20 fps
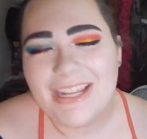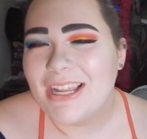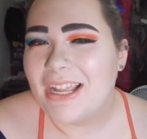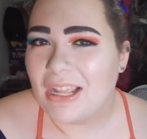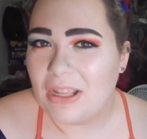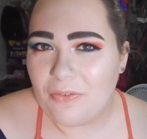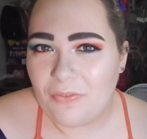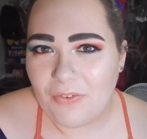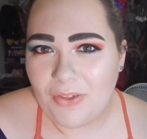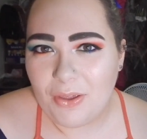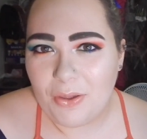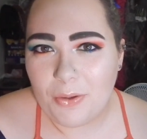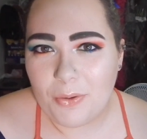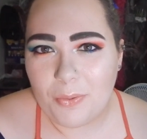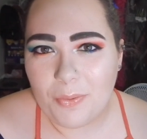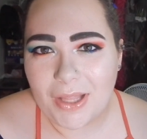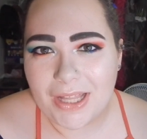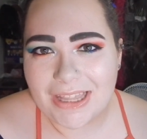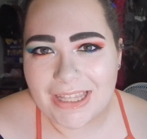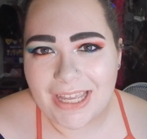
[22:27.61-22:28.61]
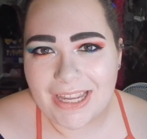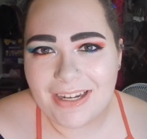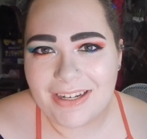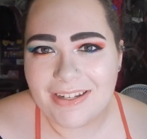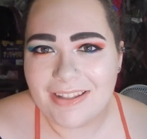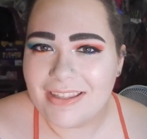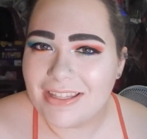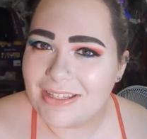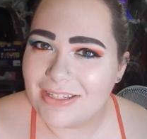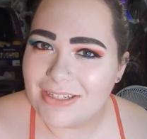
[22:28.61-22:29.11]
If you
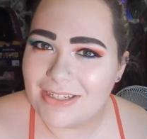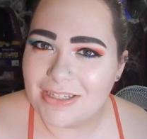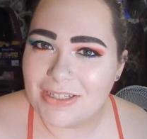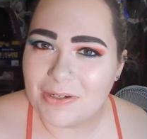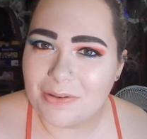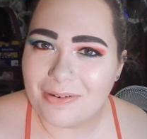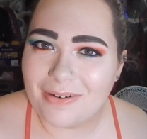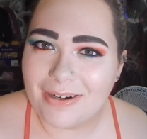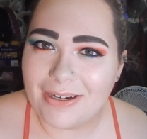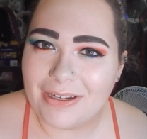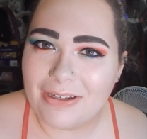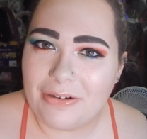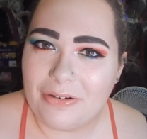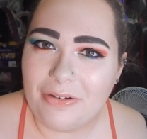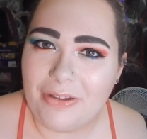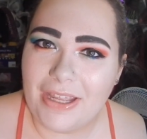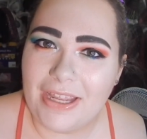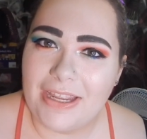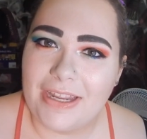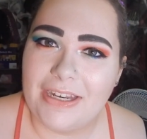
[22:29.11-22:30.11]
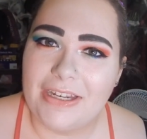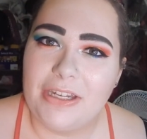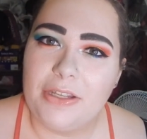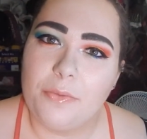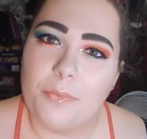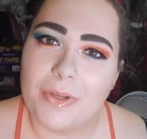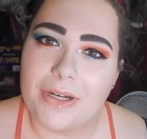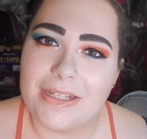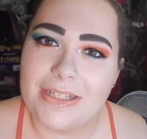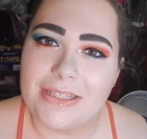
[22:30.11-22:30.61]
liked this tutorial and you
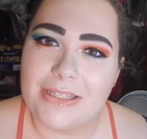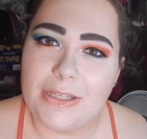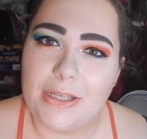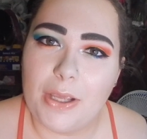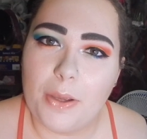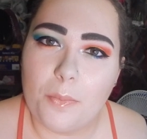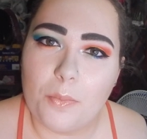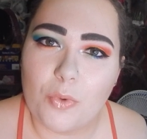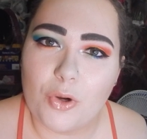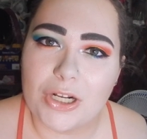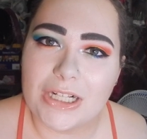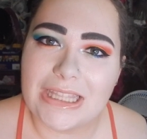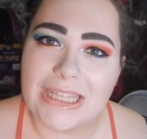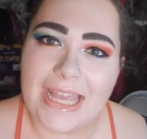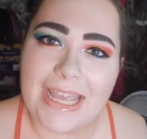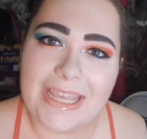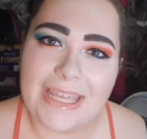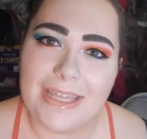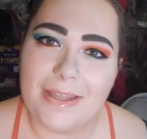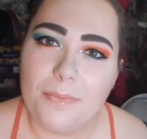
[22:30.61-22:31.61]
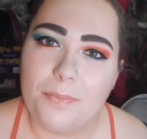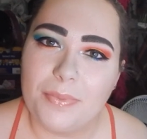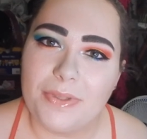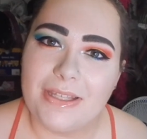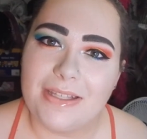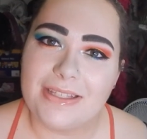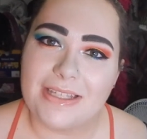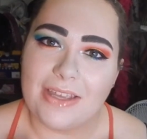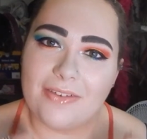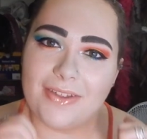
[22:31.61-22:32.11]
want to see more like it,
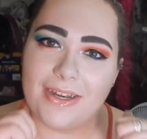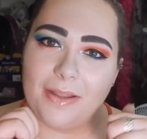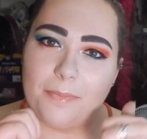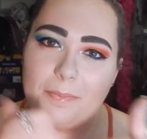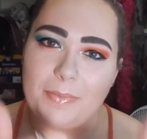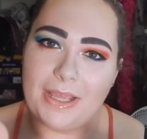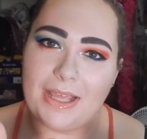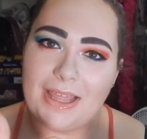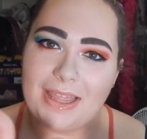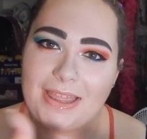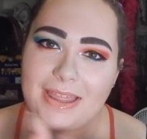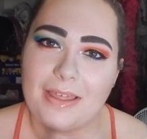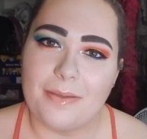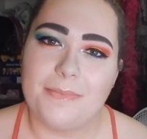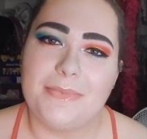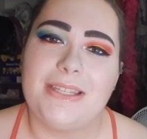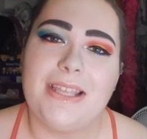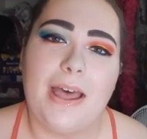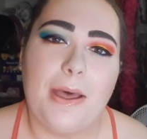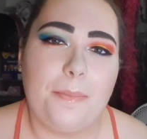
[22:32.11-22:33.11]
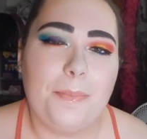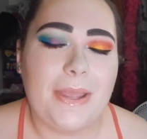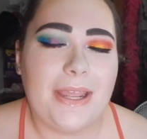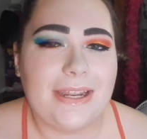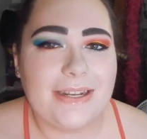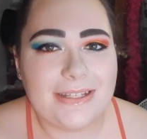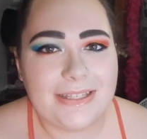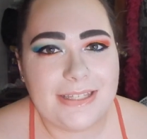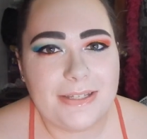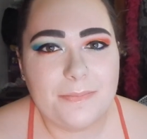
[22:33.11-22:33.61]
please give it a big thumbs up
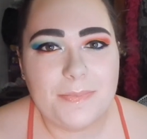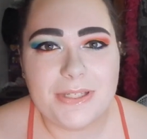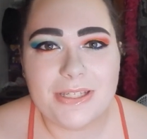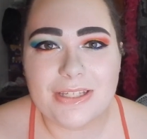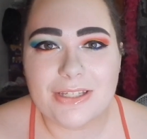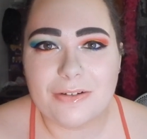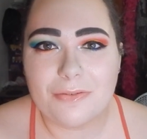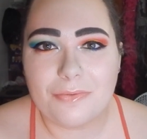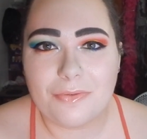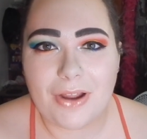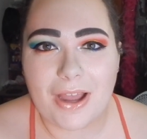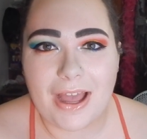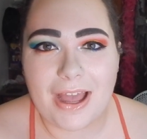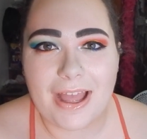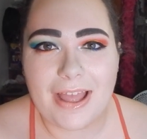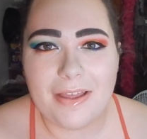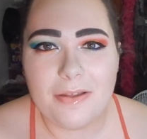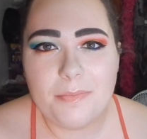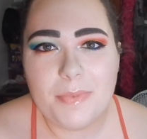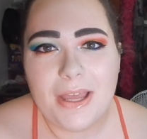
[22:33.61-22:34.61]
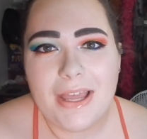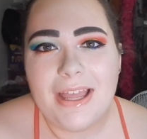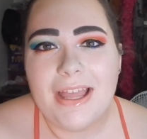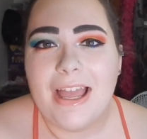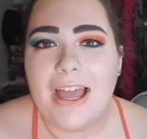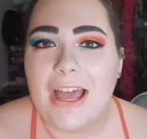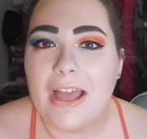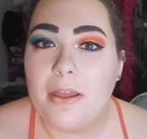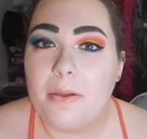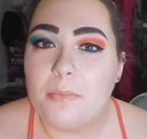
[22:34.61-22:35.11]
and subscribe.
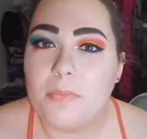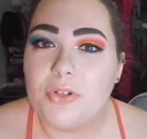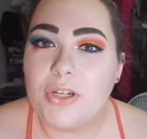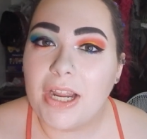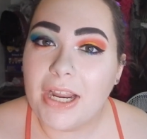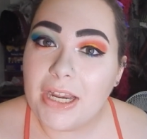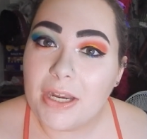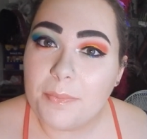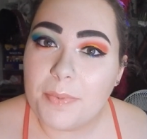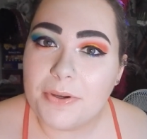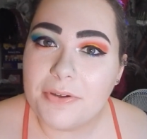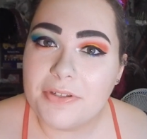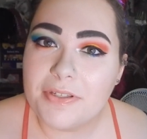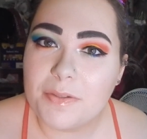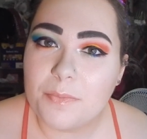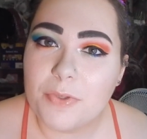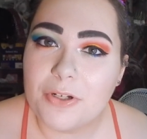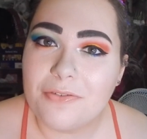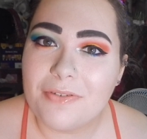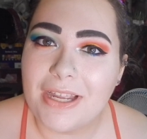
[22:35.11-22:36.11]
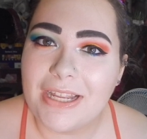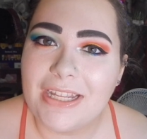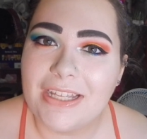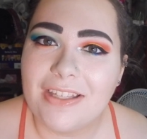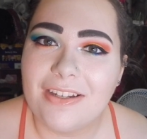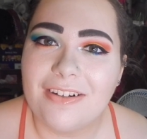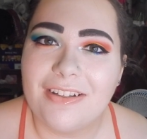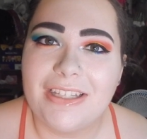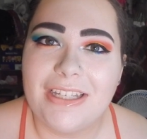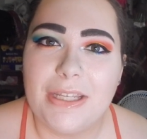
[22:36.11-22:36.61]
I'm trying to post more
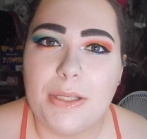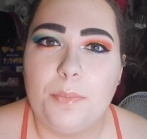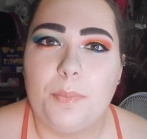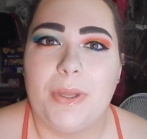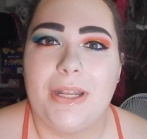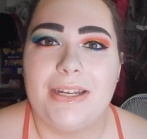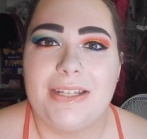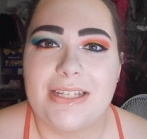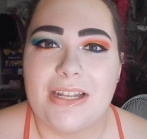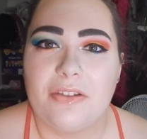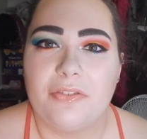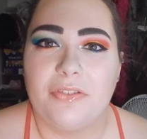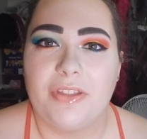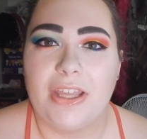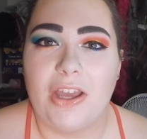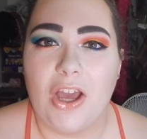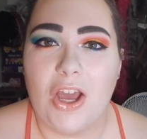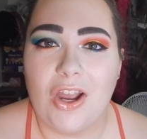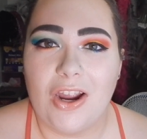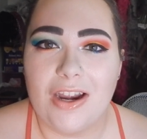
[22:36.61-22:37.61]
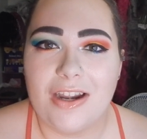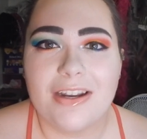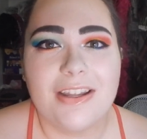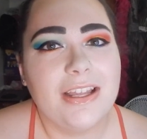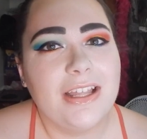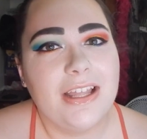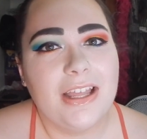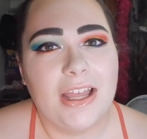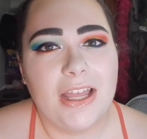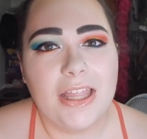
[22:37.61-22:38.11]
regularly, but it's definitely hard.
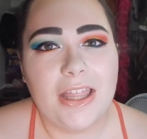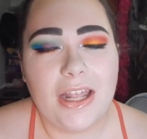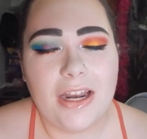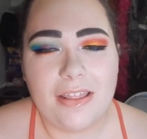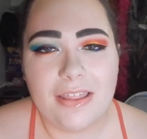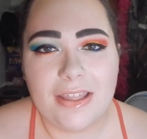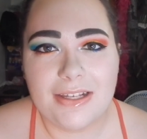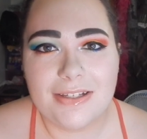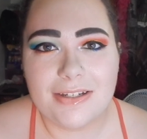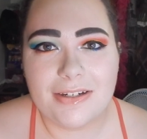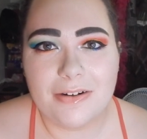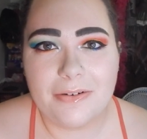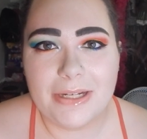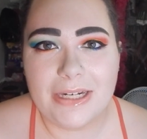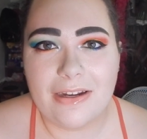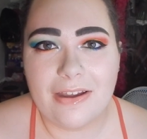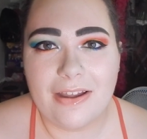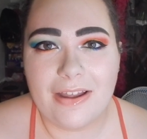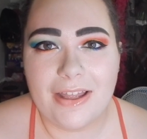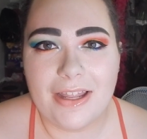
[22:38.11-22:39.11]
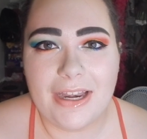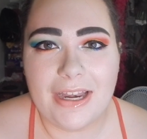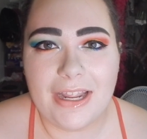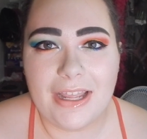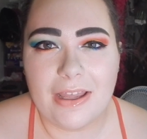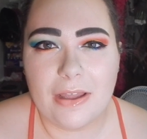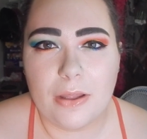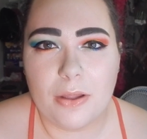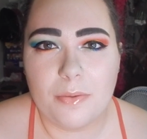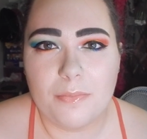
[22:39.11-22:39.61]
A lot of things are going on
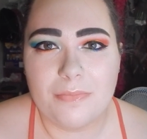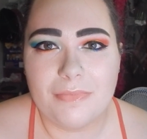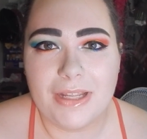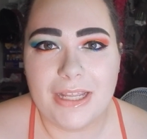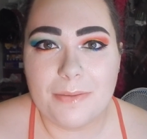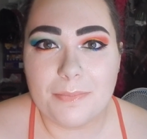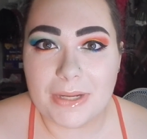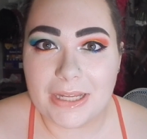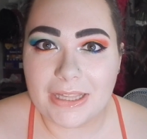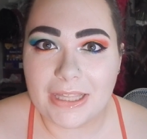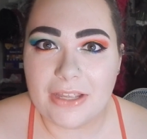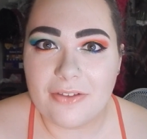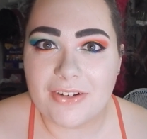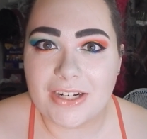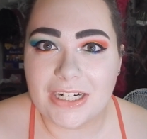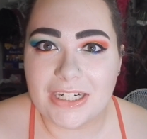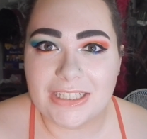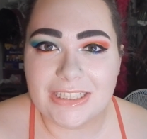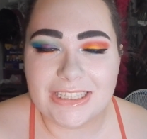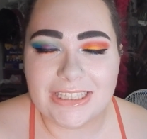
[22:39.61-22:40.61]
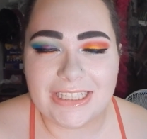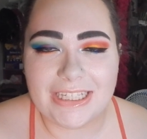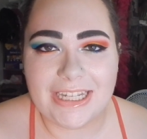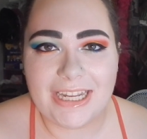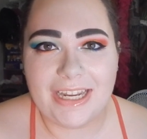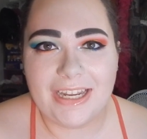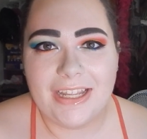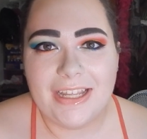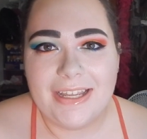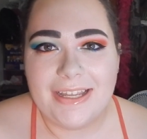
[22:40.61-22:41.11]
in my life
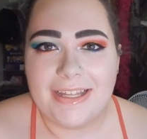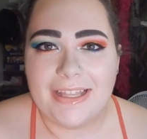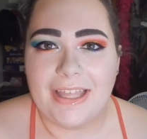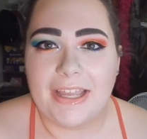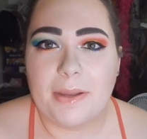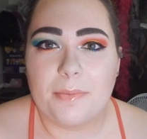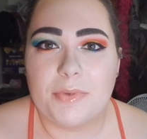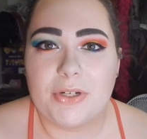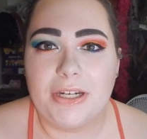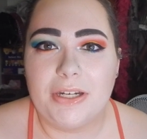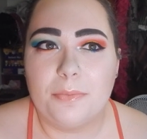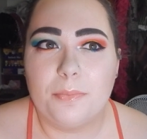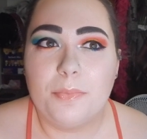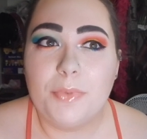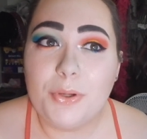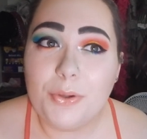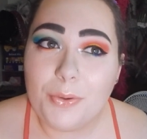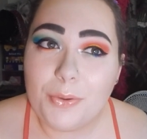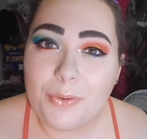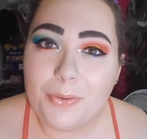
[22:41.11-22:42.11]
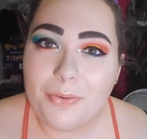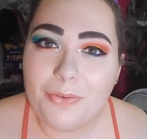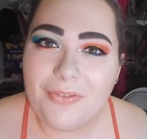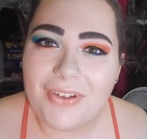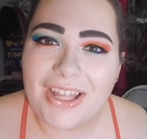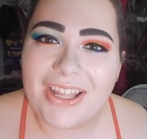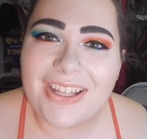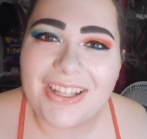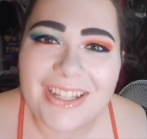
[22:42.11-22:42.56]
currently, like I'm trying to move